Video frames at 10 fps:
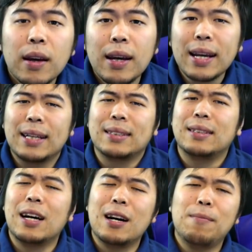Hey guys, it's
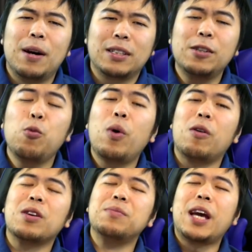Tom Box here.
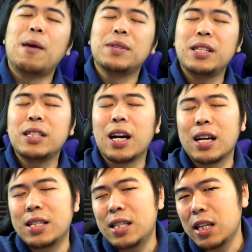Welcome to
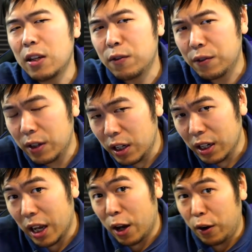MST.TV.
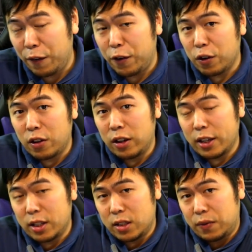Now, if you click
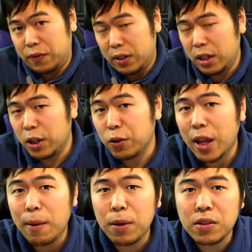this video,
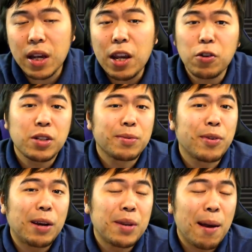that means A, you're
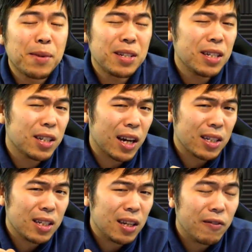subscribed to
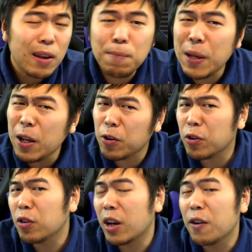MST.TV, B,
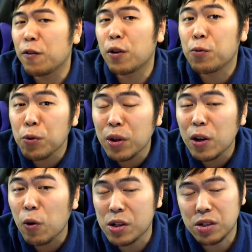you're looking for a
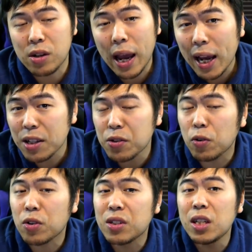ruling question answered,
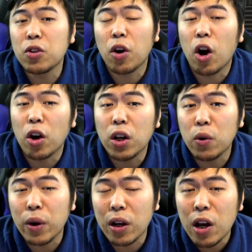or C, you're
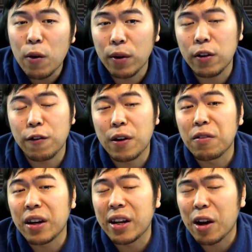arguing with your friend
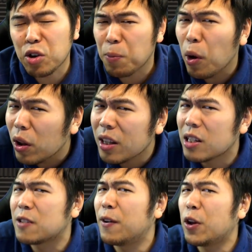right now and you're pulling
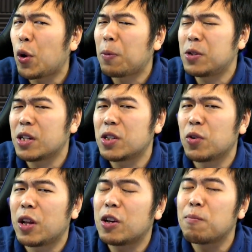this video up just so
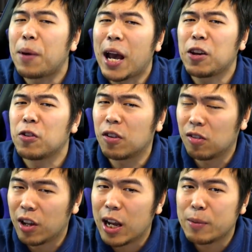that you can back your
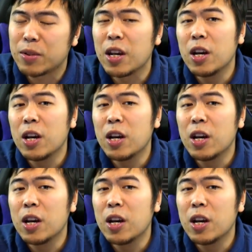claims.